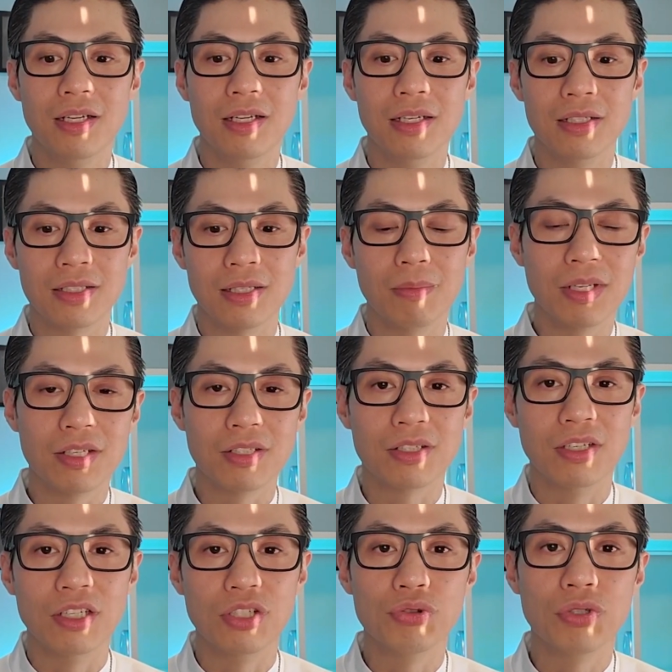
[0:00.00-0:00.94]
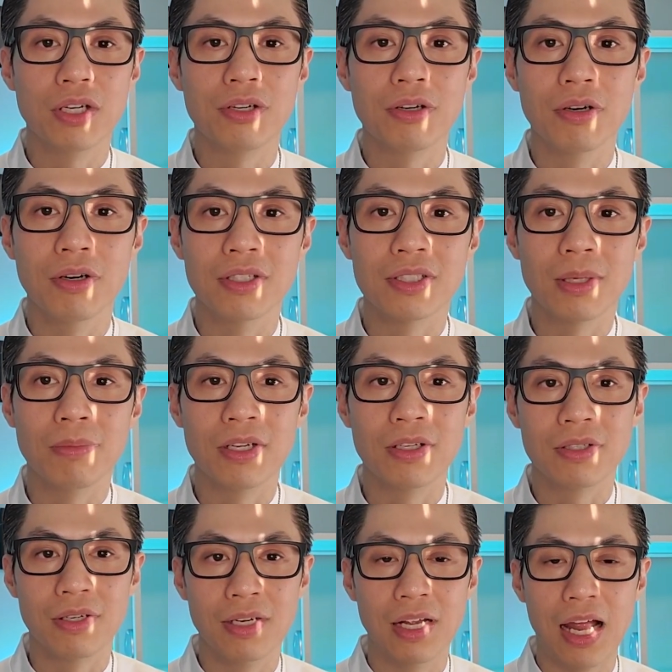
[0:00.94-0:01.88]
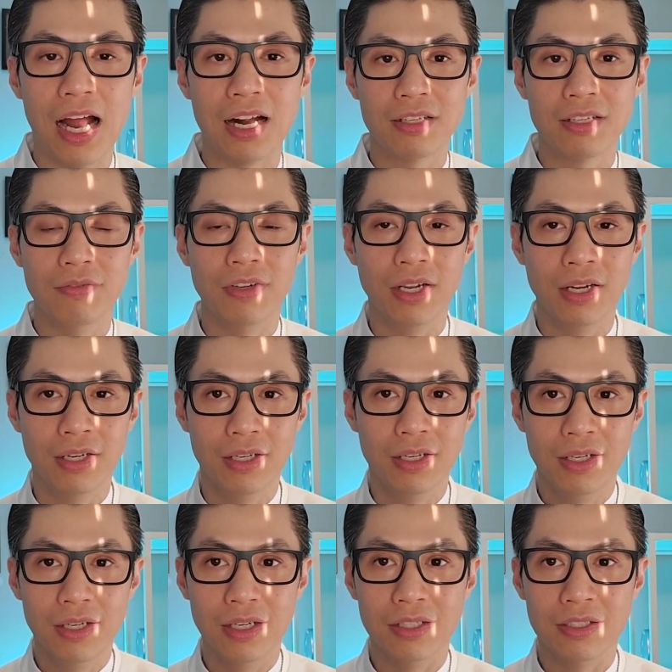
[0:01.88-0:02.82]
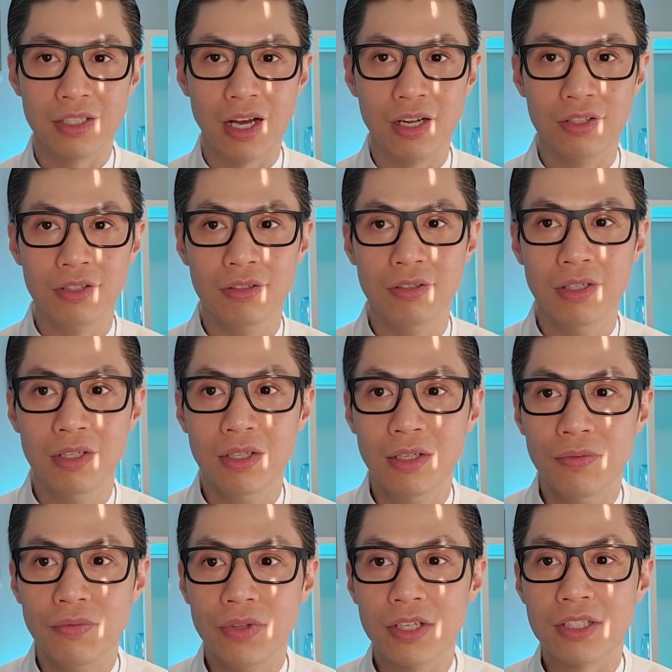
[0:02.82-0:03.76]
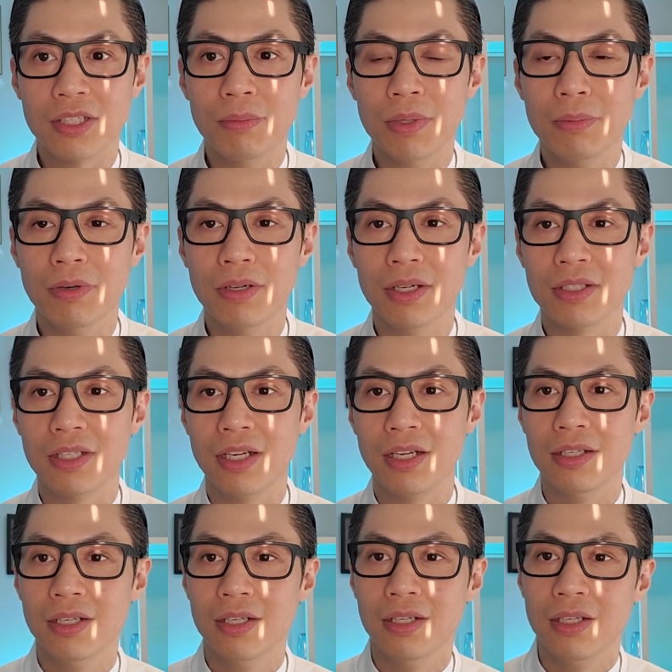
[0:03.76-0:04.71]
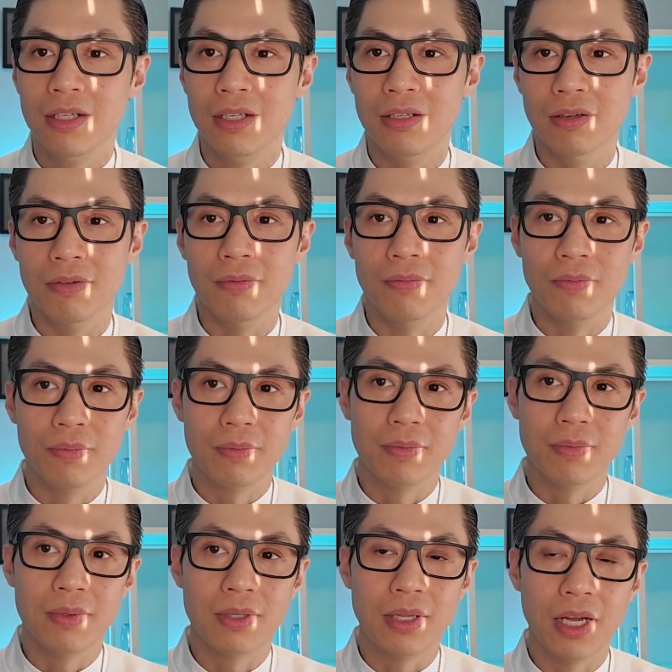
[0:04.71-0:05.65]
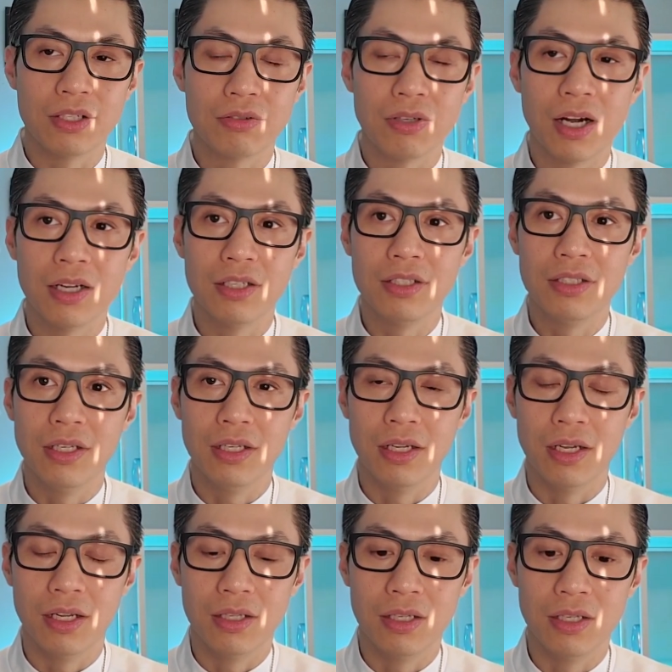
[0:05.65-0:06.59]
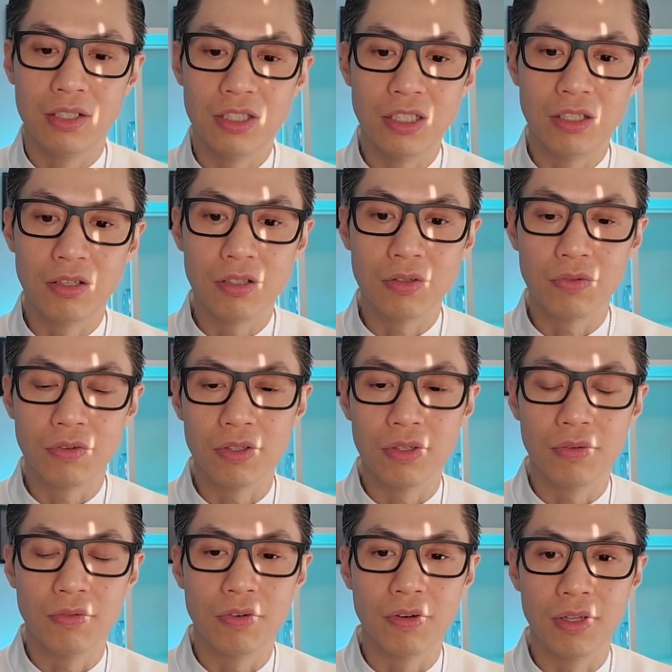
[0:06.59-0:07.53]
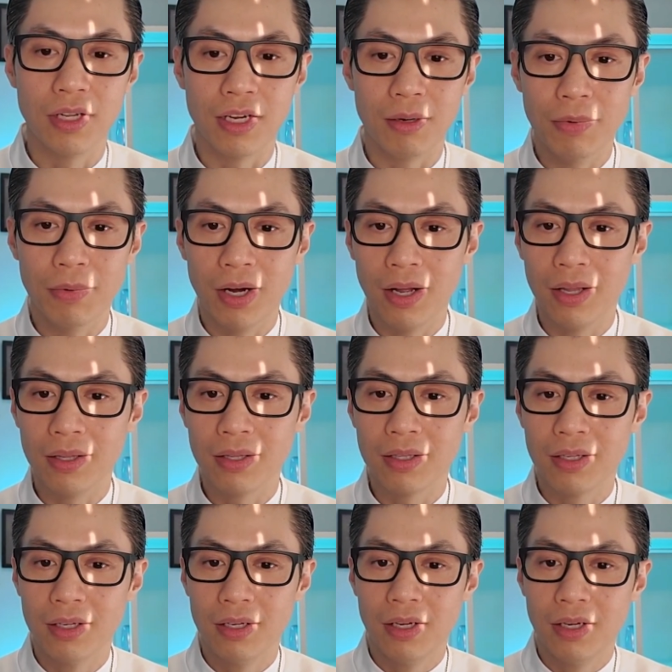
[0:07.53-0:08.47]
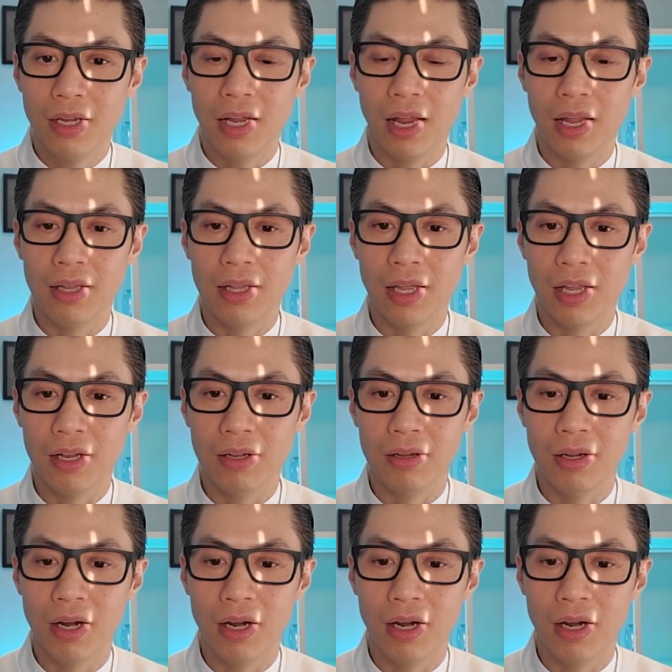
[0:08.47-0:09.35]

something's going to trigger, and something's going to activate inside you. There's some people that say, you know, that try the chi coils for like a month, and then